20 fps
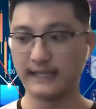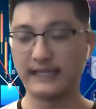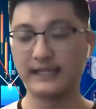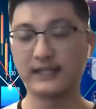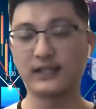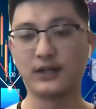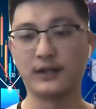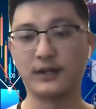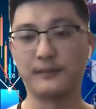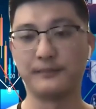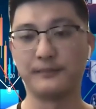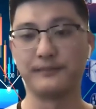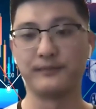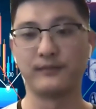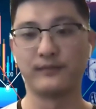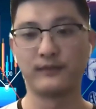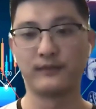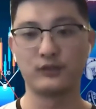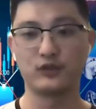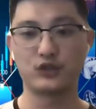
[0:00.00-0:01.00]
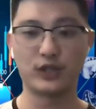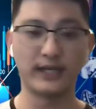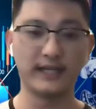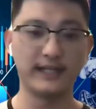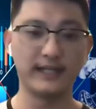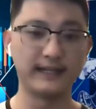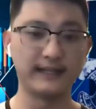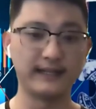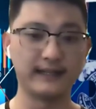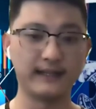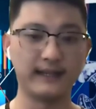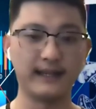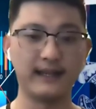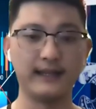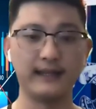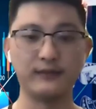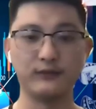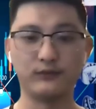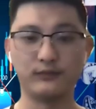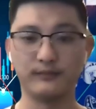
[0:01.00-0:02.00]
income trading
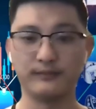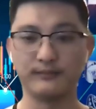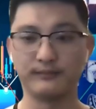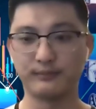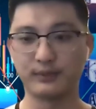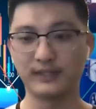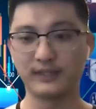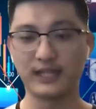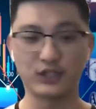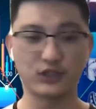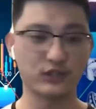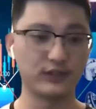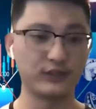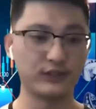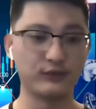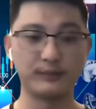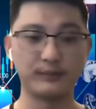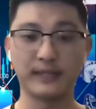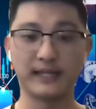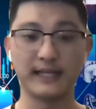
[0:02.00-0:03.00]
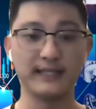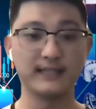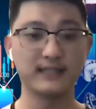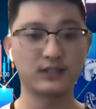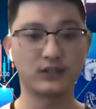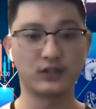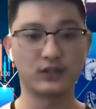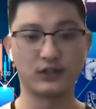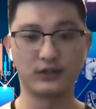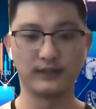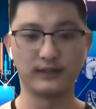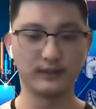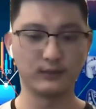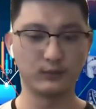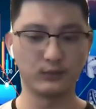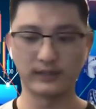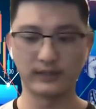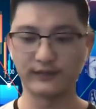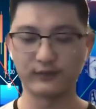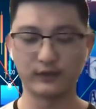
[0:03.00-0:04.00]
and potentially replace their
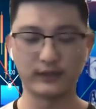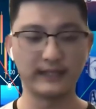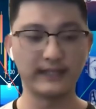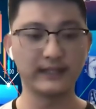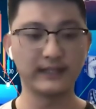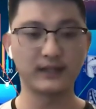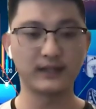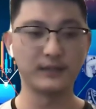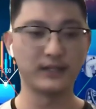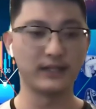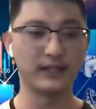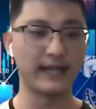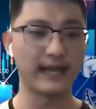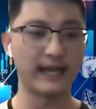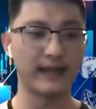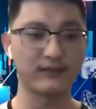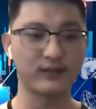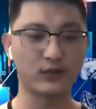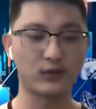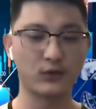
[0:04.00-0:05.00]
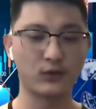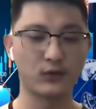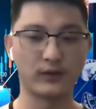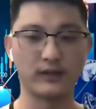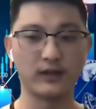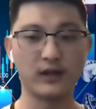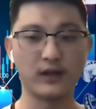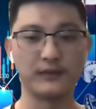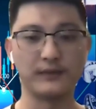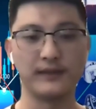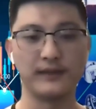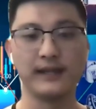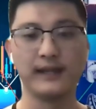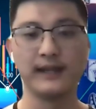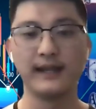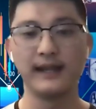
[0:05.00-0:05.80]
whatever income they have going on.